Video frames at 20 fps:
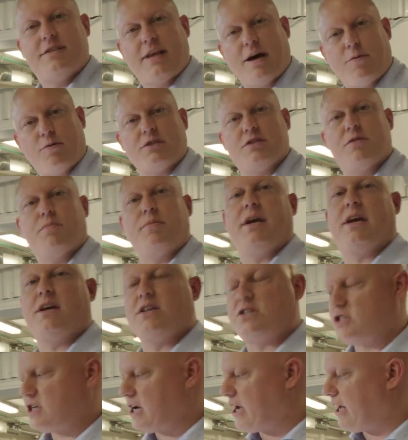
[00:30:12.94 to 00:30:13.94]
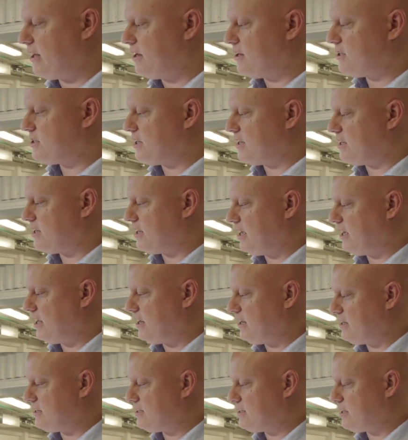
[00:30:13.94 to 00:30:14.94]
was the biggest challenge,
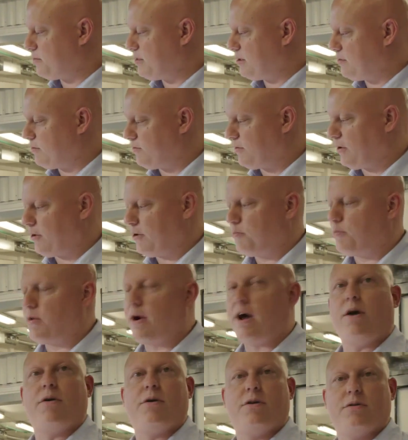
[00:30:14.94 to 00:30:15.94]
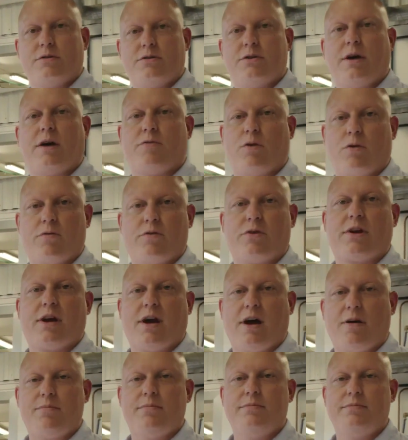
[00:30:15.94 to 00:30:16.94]
and something we're very proud of to have
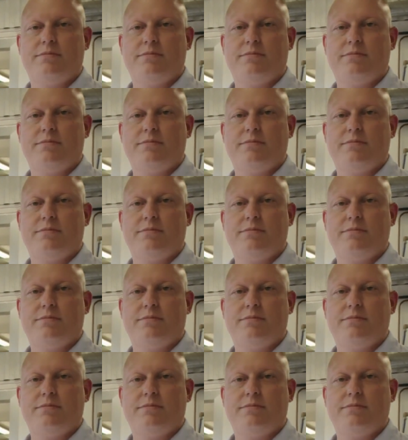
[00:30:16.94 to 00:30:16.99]
overcome.